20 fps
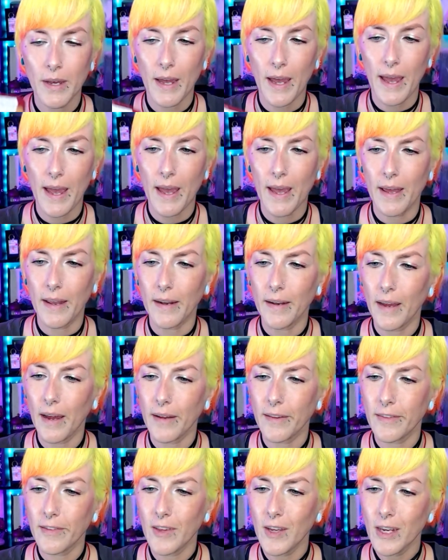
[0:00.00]
And I
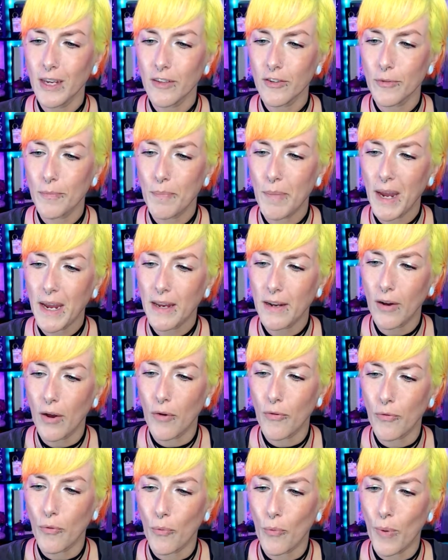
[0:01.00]
think it's made
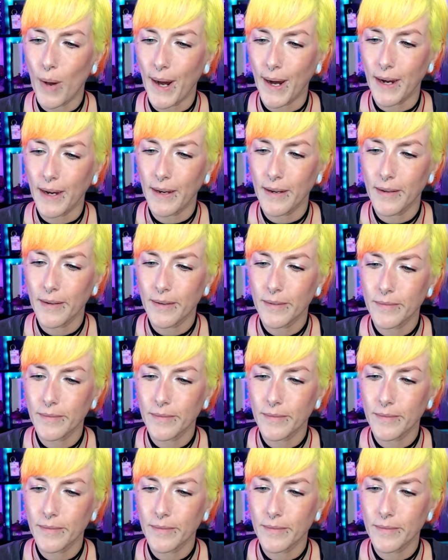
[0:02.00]
of whey.